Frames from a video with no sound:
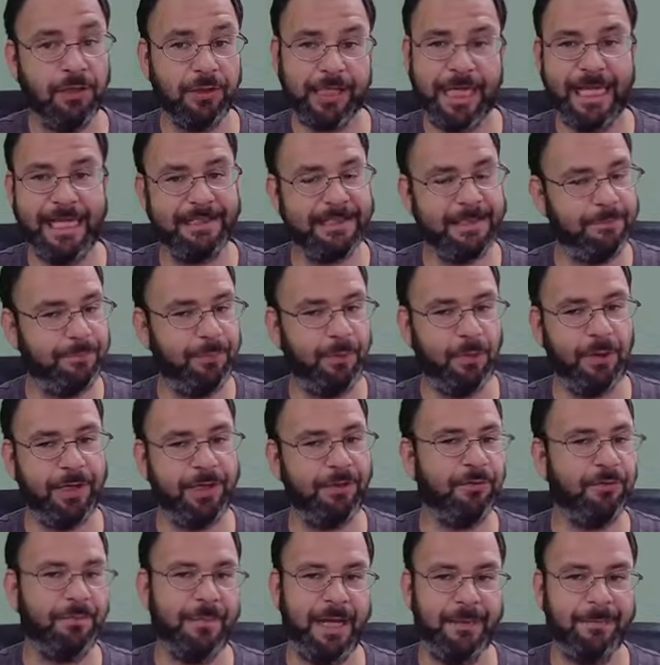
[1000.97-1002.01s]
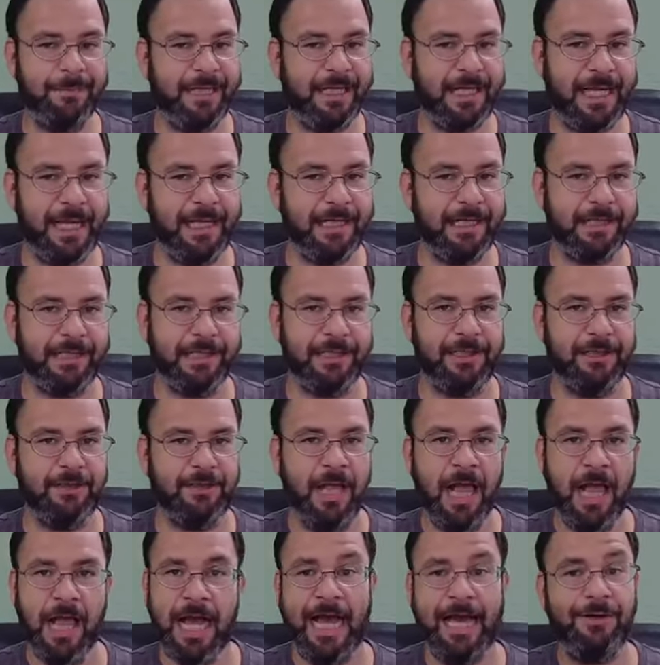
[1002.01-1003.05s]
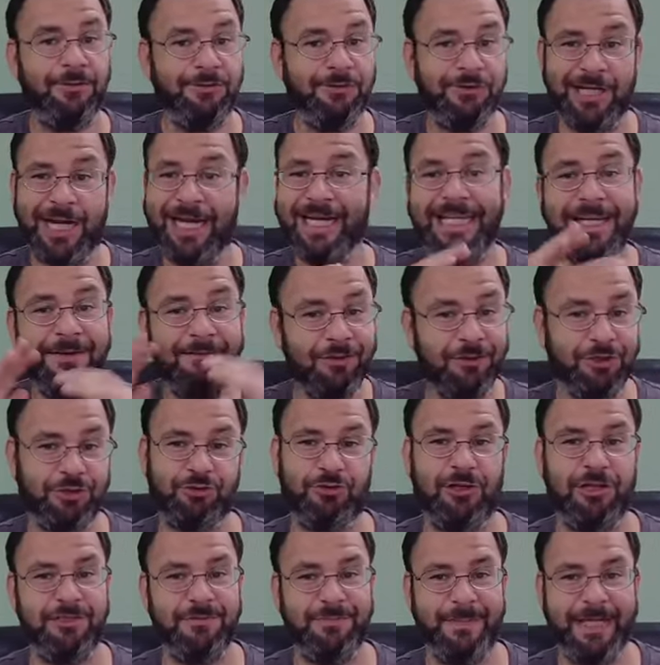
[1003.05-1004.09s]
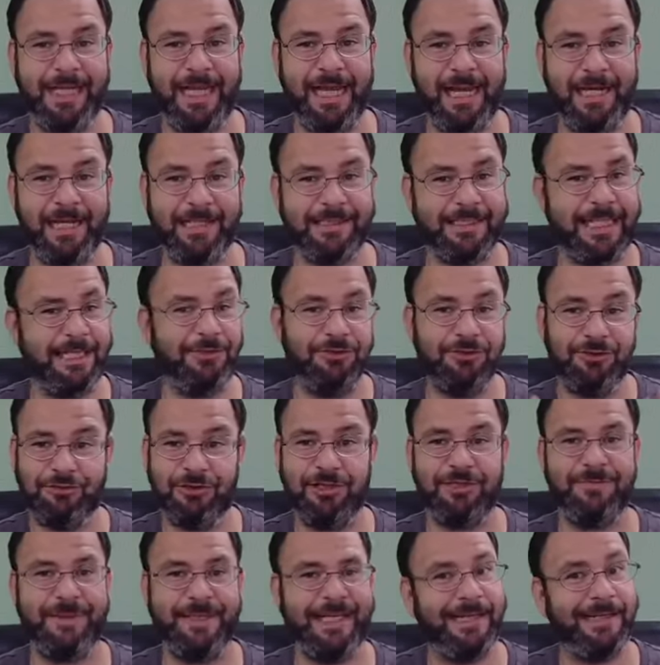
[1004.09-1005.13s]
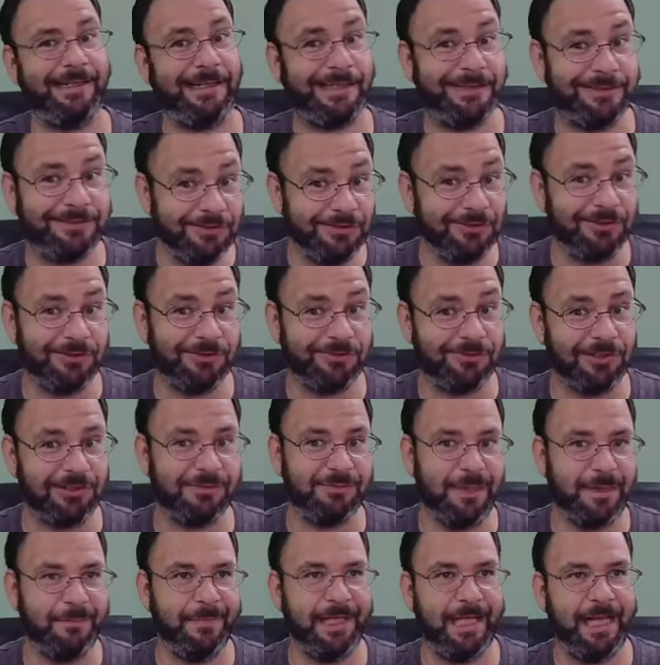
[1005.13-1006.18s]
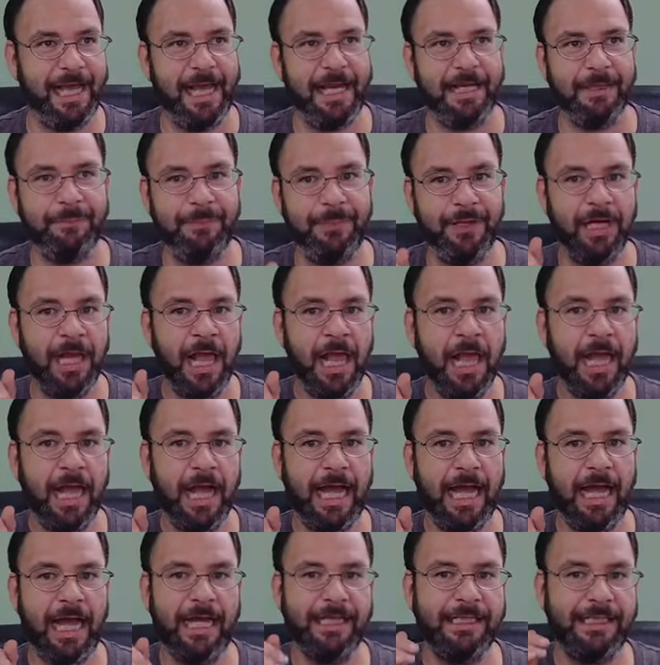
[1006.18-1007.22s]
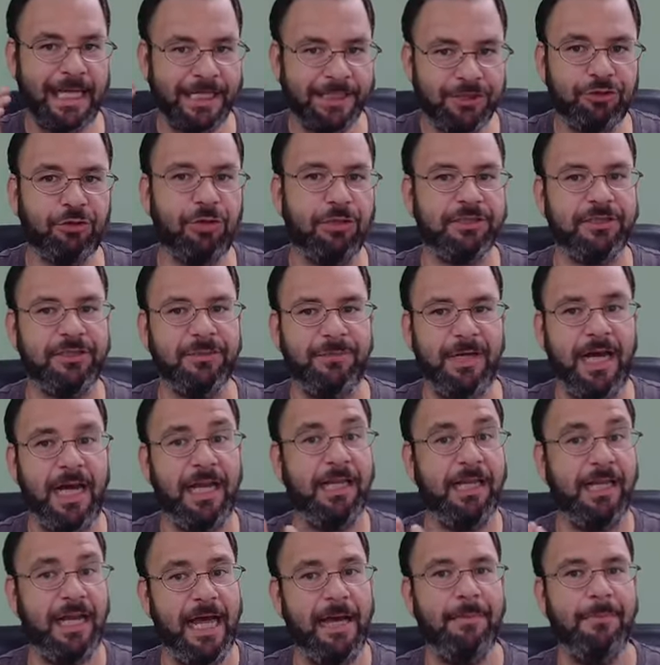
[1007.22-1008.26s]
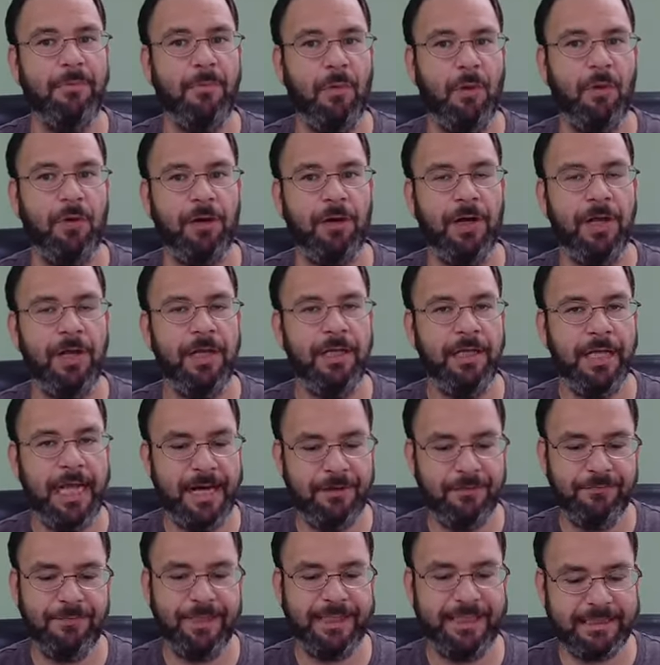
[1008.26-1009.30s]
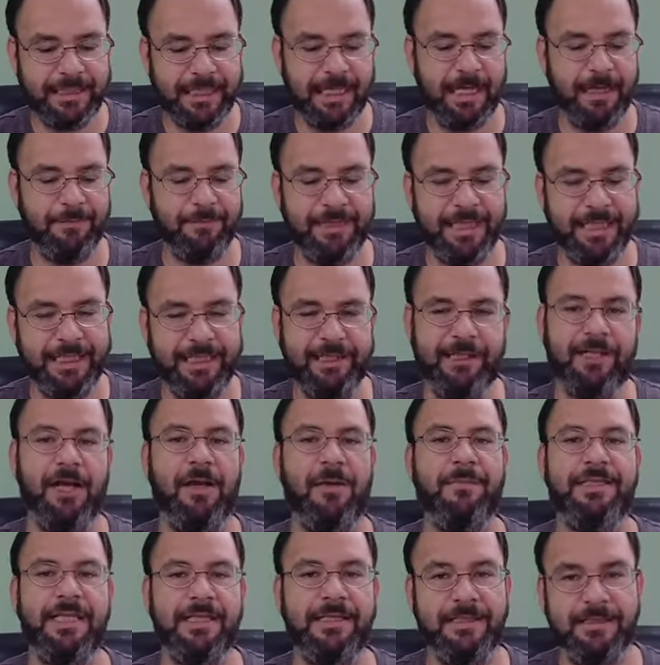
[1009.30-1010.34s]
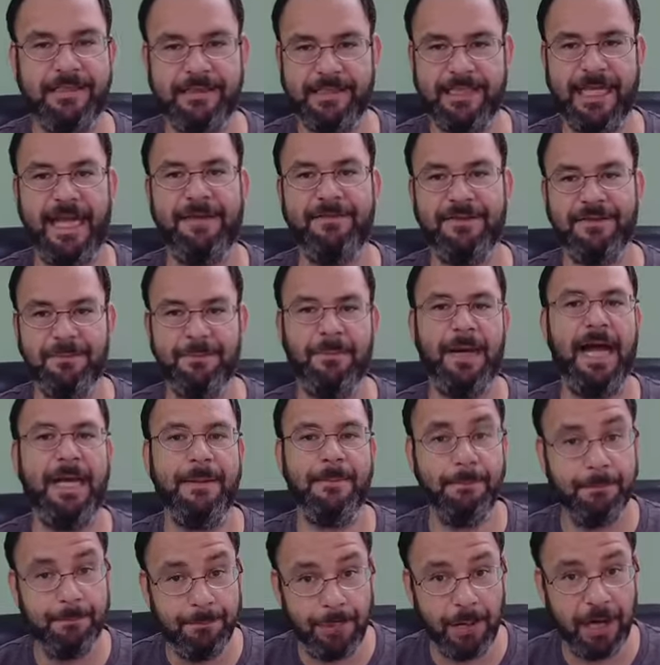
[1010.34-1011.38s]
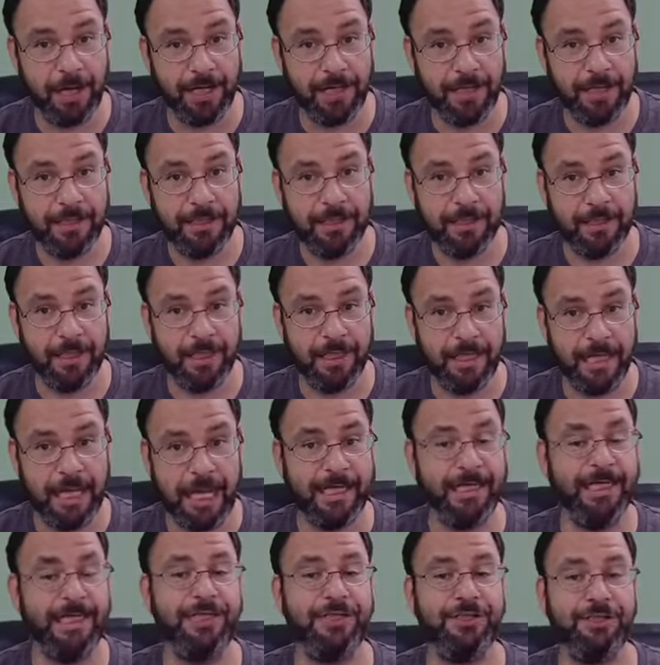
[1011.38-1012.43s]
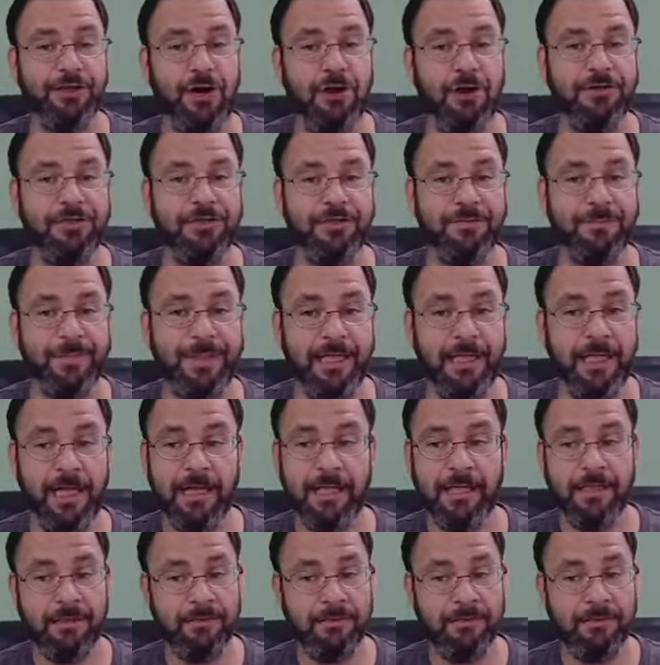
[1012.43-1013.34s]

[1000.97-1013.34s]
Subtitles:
case in point with my mechanic, you know, I never trust mechanics. I still don't trust my mechanic, but I trust him a lot more every time that he comes and saves my butt, all right, and he charges me